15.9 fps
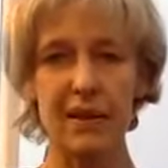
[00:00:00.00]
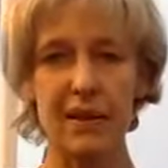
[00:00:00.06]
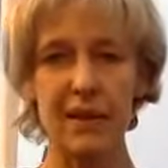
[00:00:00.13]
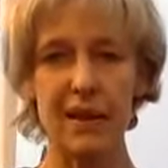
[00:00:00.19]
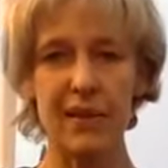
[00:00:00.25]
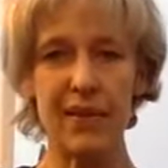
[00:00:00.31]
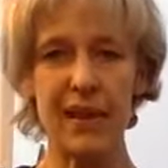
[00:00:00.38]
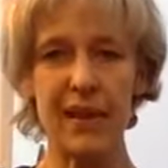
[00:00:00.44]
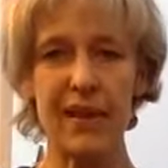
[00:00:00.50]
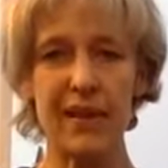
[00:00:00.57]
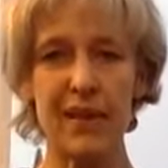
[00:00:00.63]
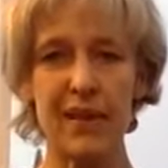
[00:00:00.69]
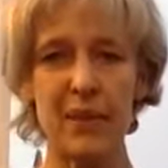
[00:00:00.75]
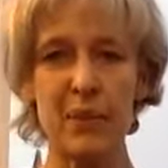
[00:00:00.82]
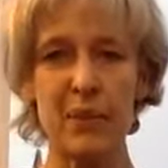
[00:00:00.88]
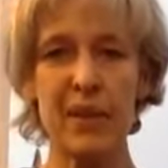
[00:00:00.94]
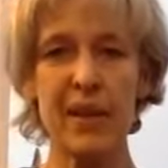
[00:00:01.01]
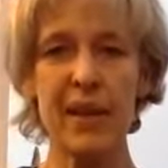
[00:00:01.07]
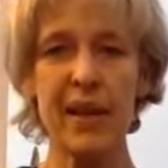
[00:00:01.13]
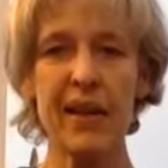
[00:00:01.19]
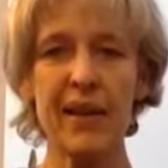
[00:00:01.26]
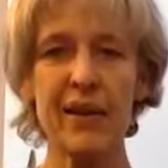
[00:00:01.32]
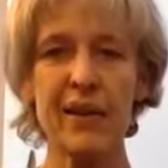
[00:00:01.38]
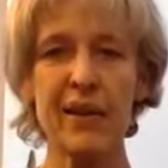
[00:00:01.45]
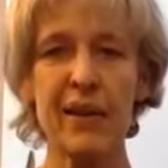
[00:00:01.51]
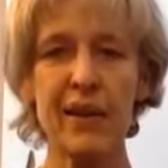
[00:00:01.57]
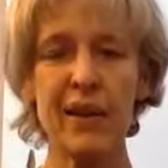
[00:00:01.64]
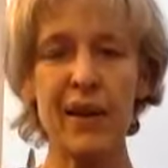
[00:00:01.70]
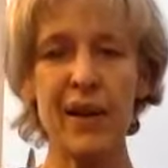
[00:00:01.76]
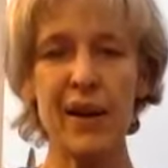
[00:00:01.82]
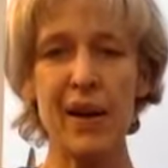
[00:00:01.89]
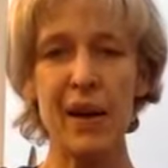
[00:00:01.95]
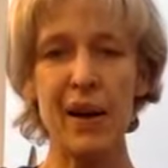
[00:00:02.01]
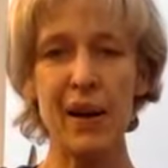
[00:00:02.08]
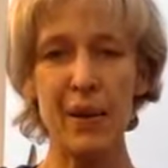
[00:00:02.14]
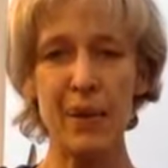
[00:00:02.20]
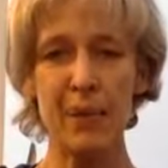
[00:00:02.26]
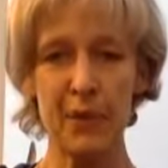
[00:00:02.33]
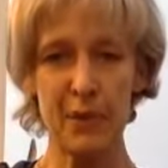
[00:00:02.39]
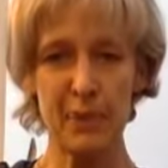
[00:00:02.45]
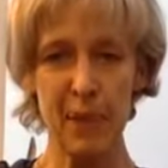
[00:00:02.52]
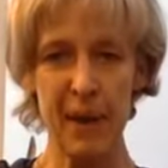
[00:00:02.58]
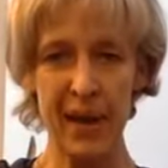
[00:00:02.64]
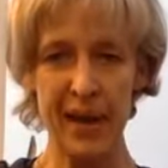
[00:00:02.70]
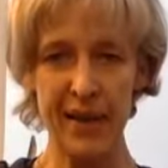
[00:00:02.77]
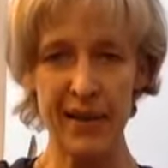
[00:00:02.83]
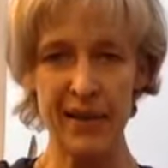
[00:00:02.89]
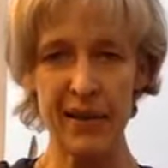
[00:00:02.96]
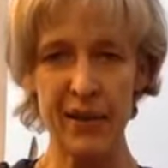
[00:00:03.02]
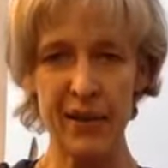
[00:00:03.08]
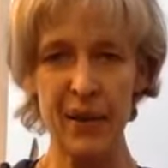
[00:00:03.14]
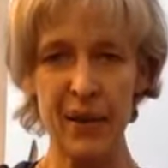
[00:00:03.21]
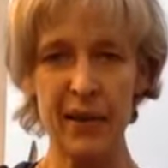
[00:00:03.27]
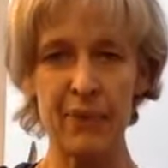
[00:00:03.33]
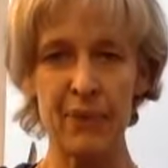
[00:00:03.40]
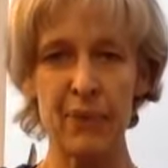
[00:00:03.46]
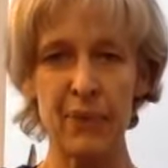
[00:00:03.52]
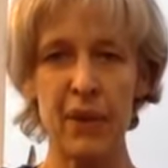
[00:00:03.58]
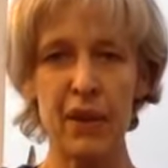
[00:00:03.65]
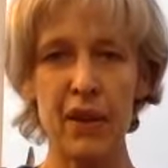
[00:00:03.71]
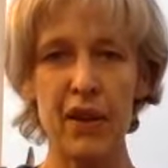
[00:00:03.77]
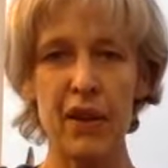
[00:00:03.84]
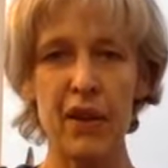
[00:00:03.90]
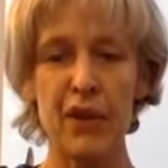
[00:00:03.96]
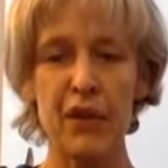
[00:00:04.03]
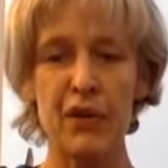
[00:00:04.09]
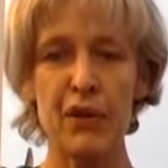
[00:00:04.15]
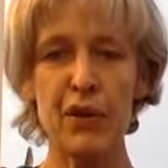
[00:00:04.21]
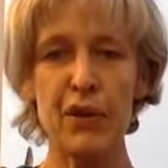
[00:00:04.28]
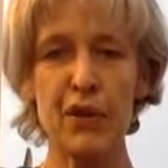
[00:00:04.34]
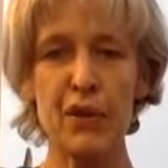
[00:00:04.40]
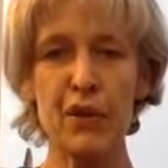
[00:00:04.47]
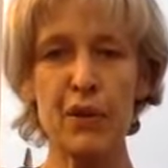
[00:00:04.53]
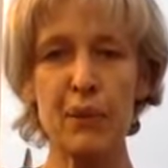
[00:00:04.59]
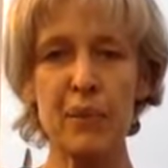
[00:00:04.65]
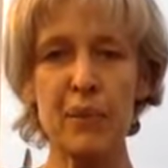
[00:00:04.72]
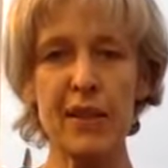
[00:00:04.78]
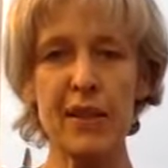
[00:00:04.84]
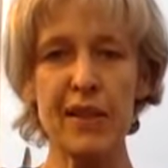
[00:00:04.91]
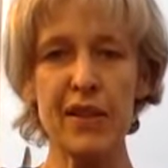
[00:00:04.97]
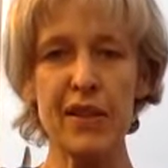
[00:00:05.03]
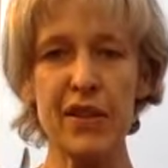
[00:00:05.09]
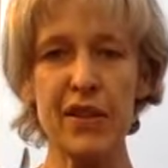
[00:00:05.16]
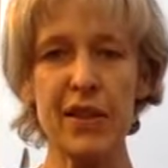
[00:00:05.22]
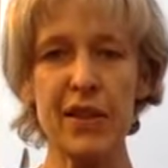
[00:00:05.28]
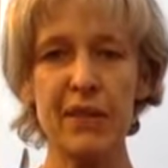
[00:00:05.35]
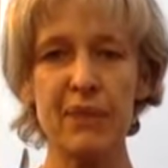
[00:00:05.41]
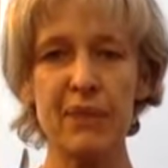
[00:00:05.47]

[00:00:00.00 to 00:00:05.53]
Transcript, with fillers: Lovely, and then bringing your arms back to a neutral position,